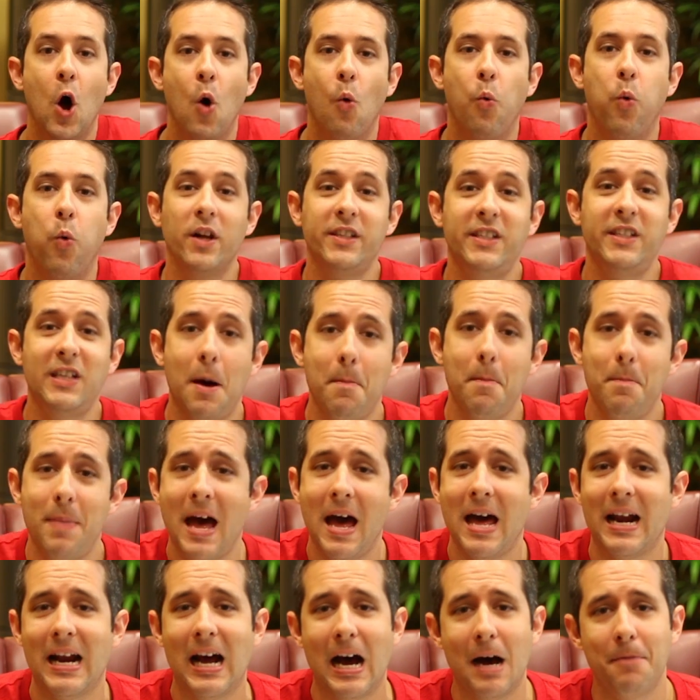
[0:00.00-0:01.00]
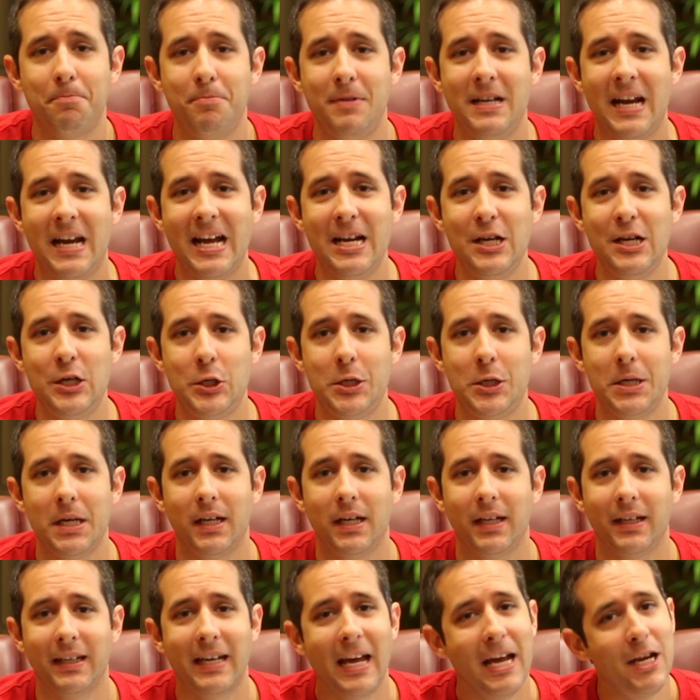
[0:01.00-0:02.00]
What's up, Bad Hop
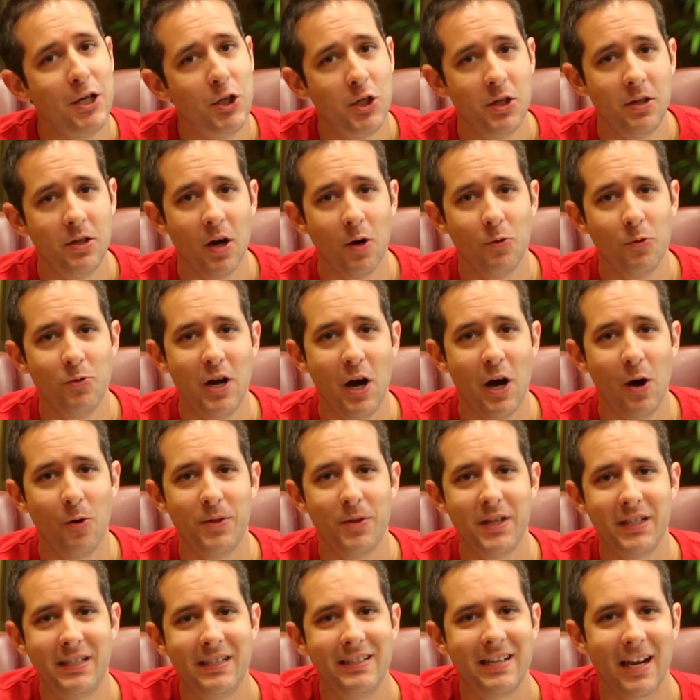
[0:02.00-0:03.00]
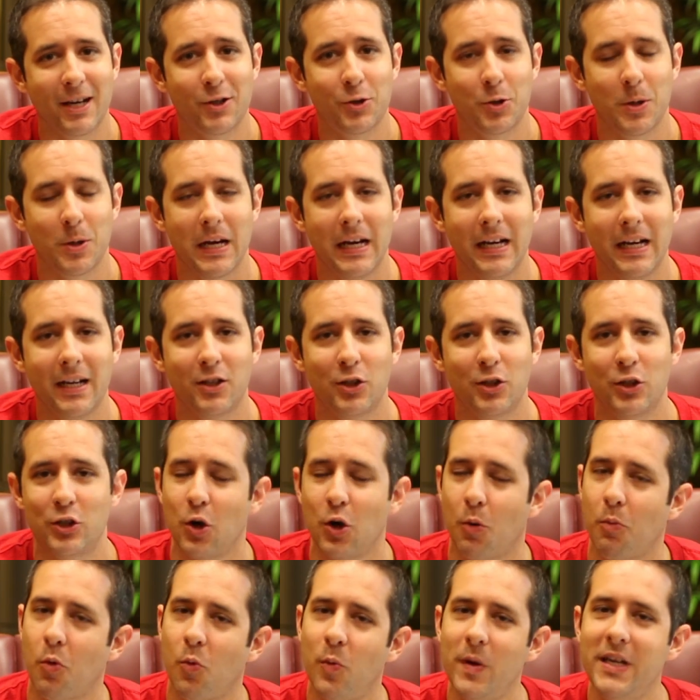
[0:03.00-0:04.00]
Nation? In case you don't know, this is Extra Innings, a
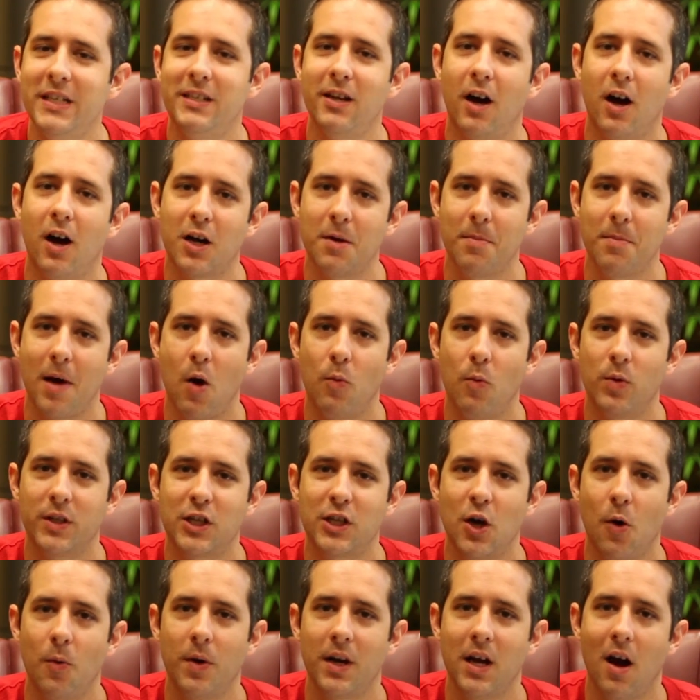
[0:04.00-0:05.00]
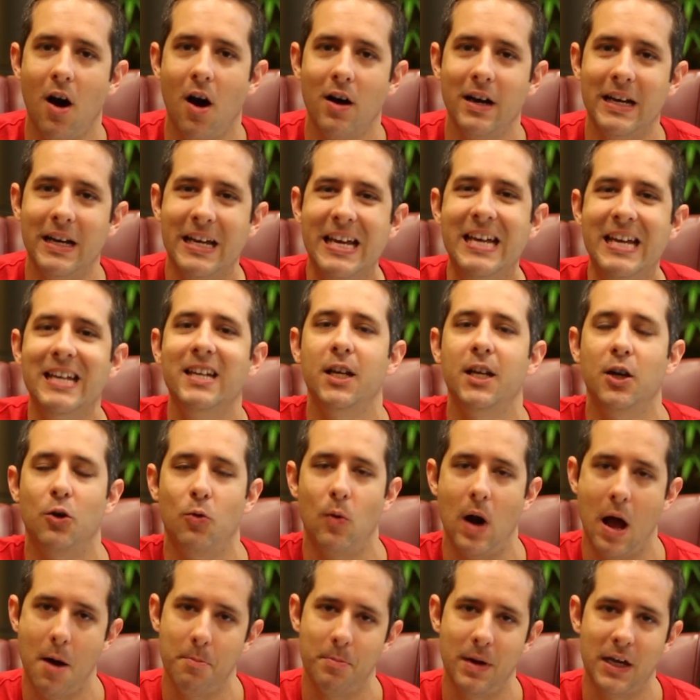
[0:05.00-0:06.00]
show where we talk about what's going on in and
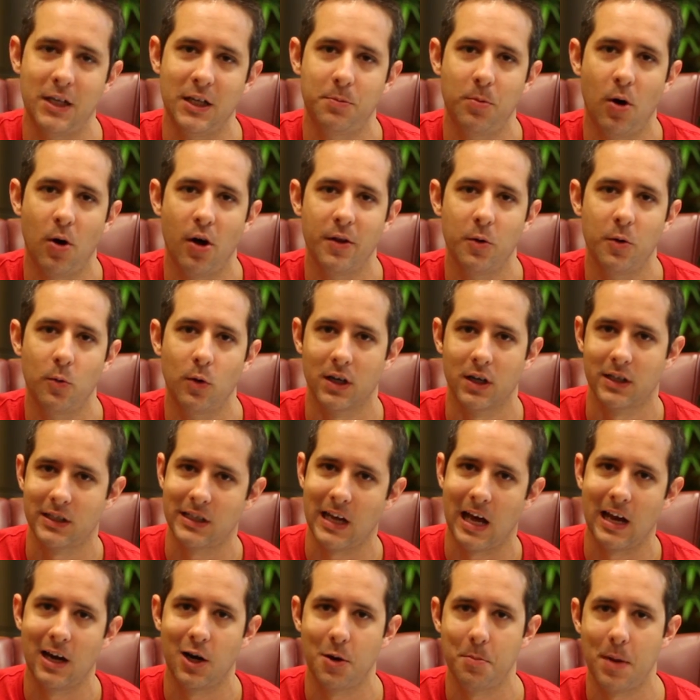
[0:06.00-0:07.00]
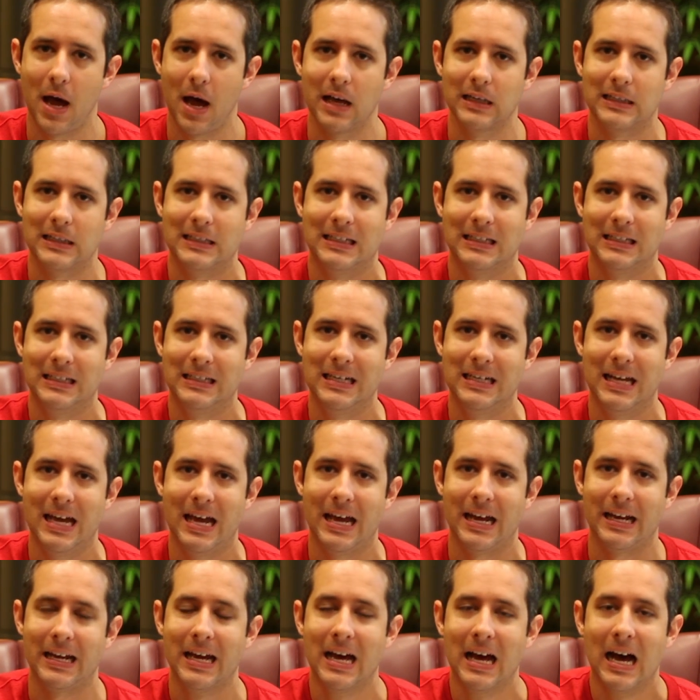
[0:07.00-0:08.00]
around baseball that we're excited about
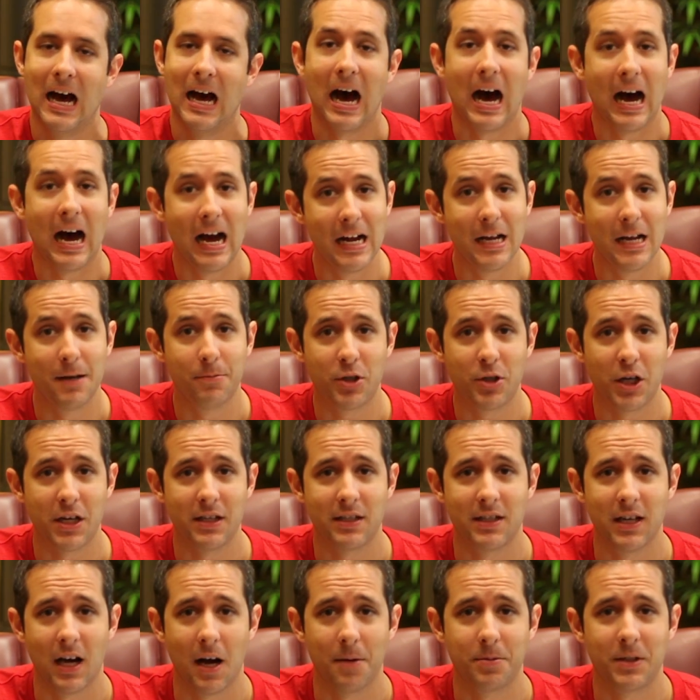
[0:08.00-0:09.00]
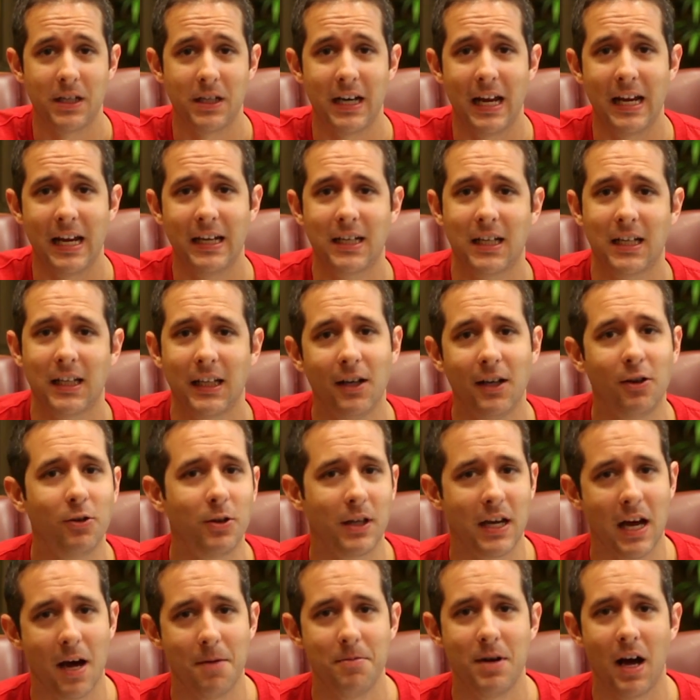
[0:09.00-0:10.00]
today. I am Chase Thompson, and
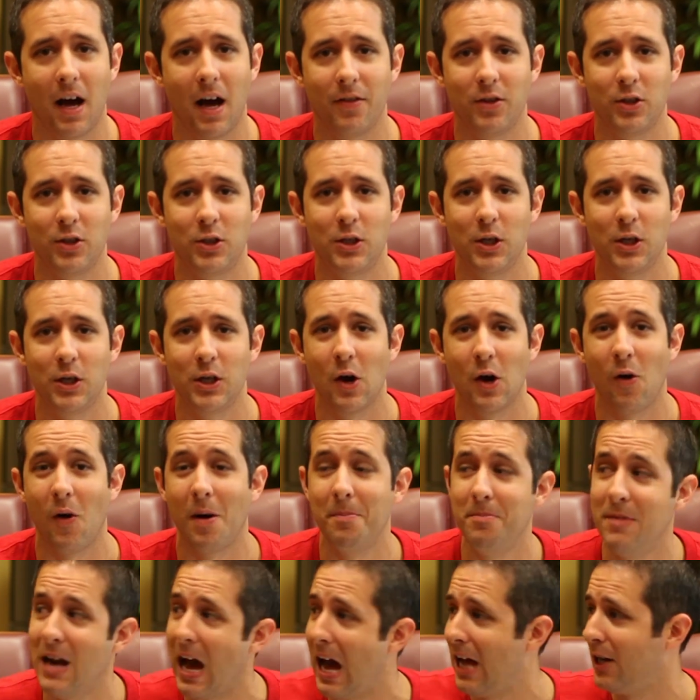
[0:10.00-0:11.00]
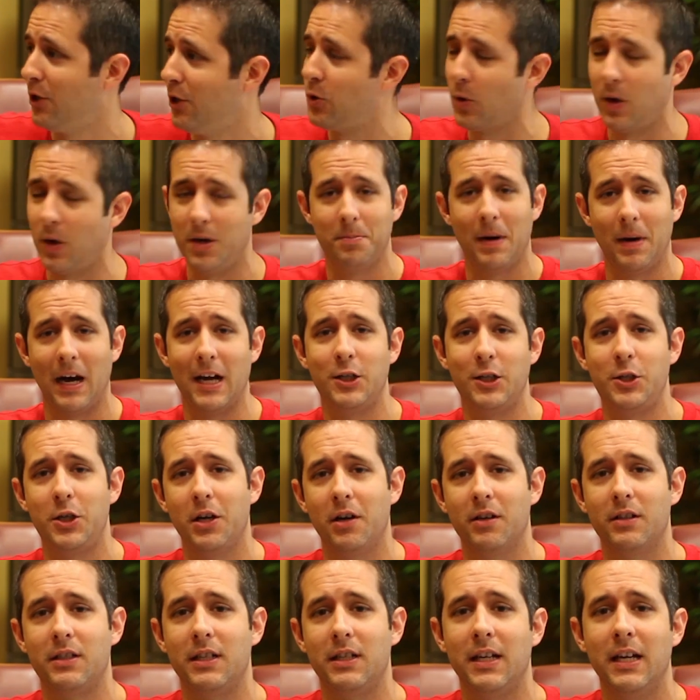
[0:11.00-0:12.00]
clearly I'm not in the studio. I'm not joined by
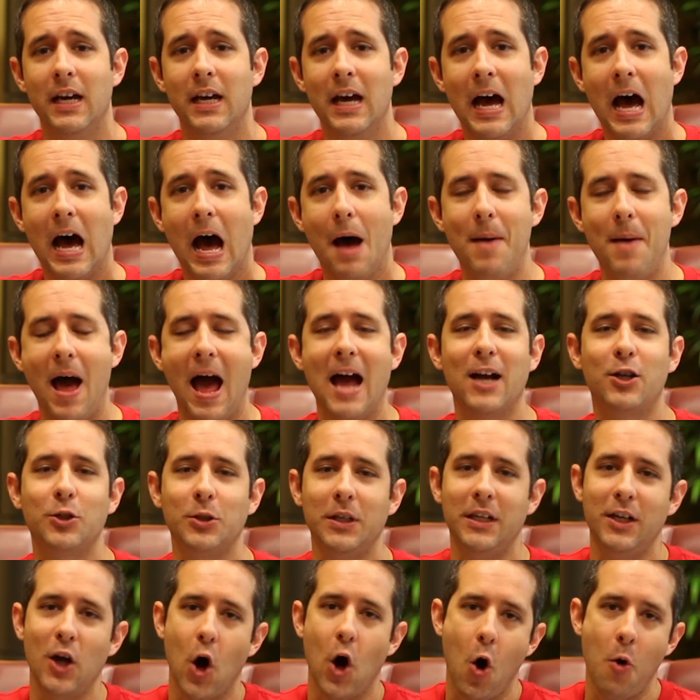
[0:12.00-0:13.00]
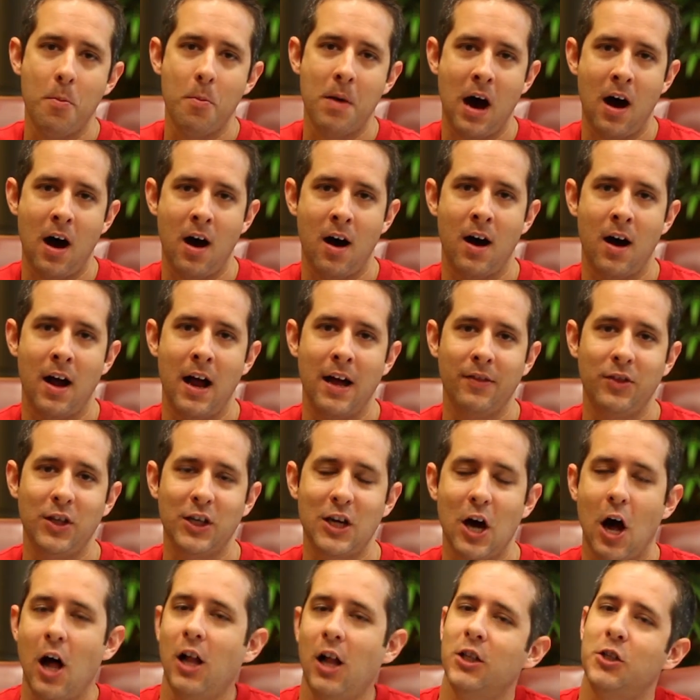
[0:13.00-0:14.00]
Chelsea. I'm actually in Omaha at the
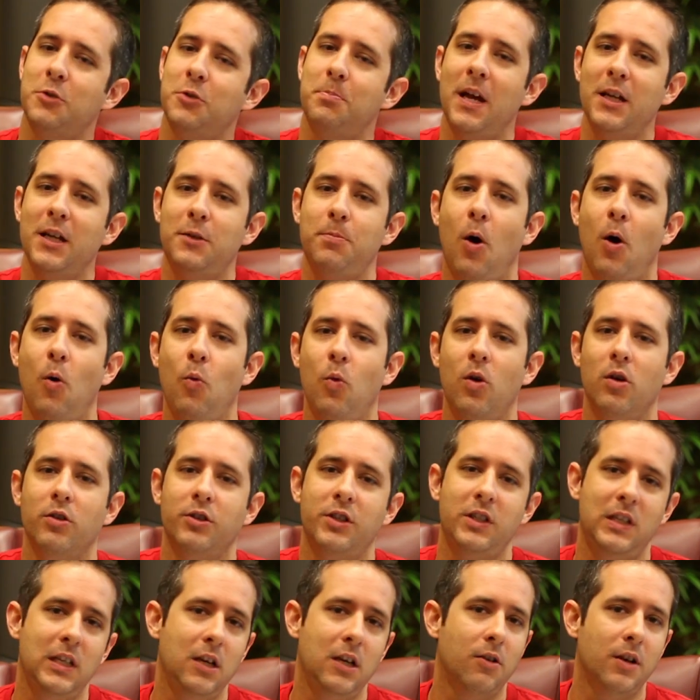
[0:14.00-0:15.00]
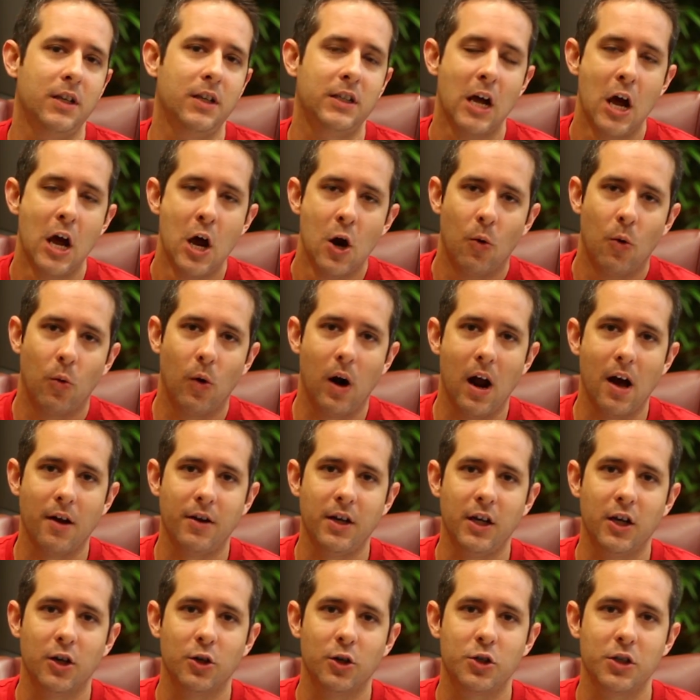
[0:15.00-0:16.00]
College Baseball World Series. We're out
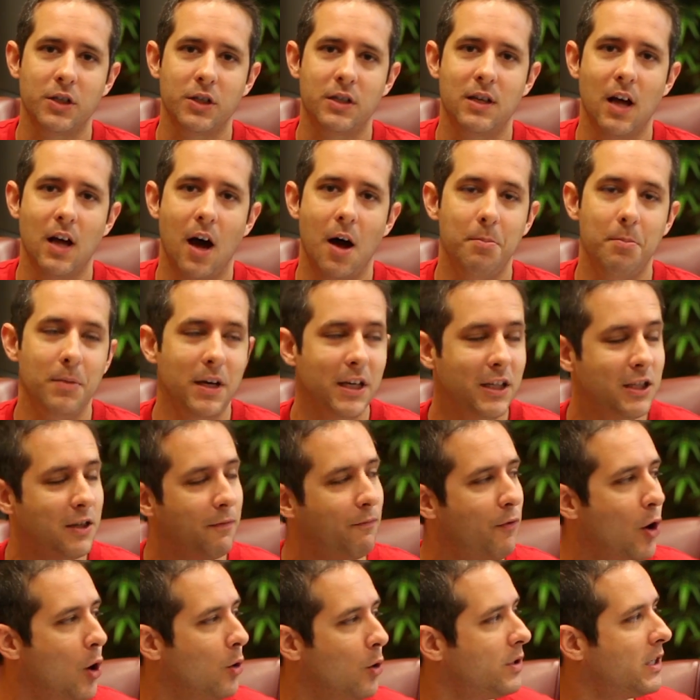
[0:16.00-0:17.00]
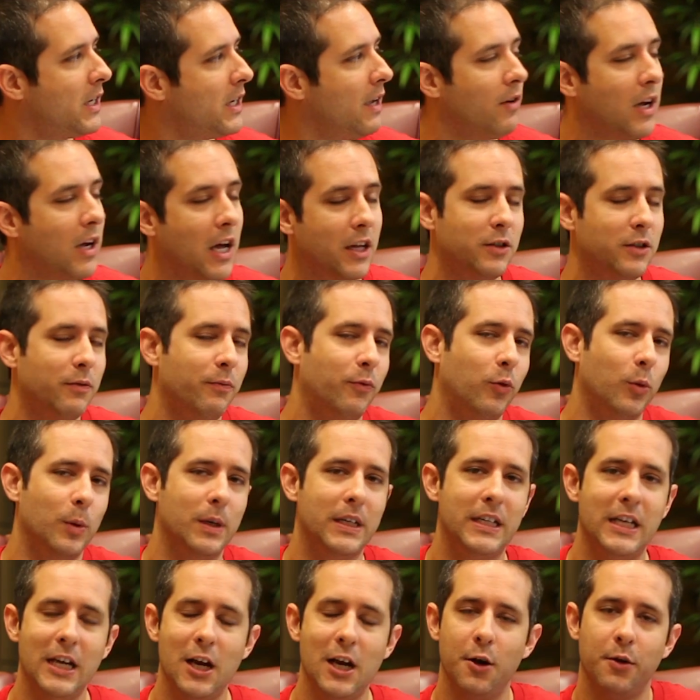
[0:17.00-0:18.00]
here just uh, meeting some folks, giving out some free
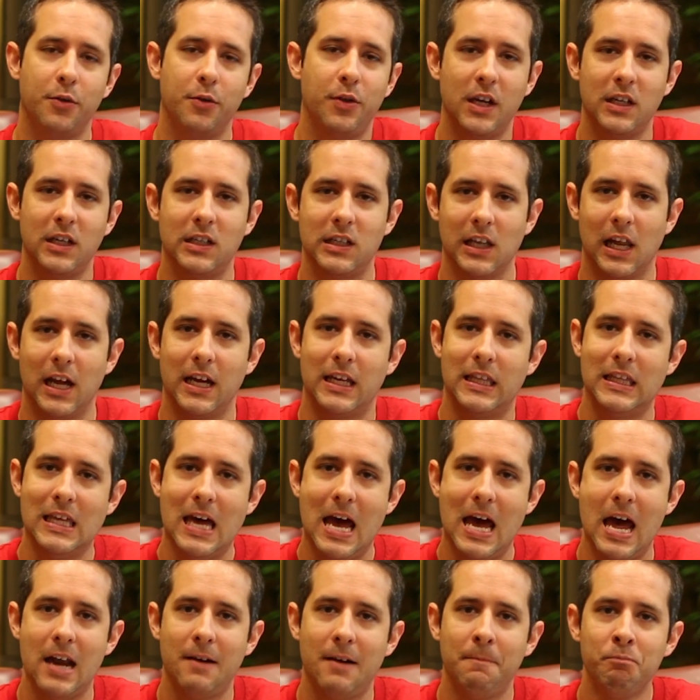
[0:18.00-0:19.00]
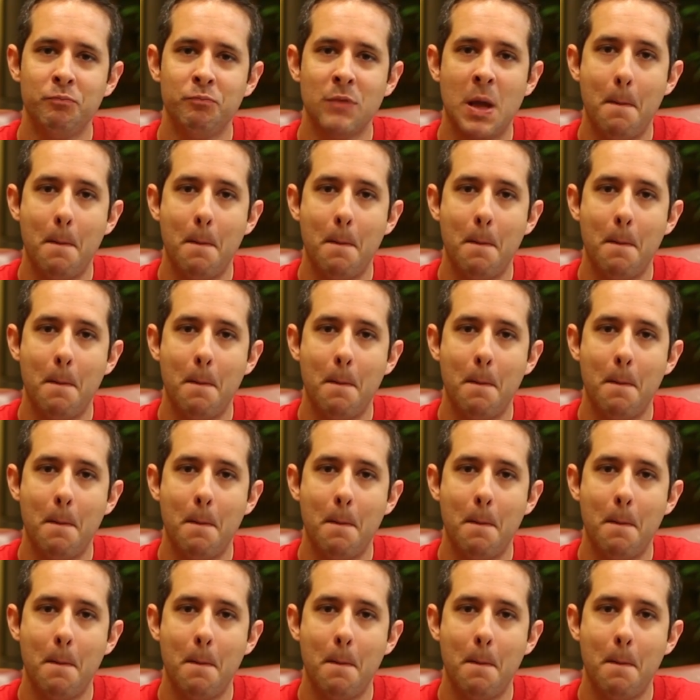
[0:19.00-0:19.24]
gear, things like that.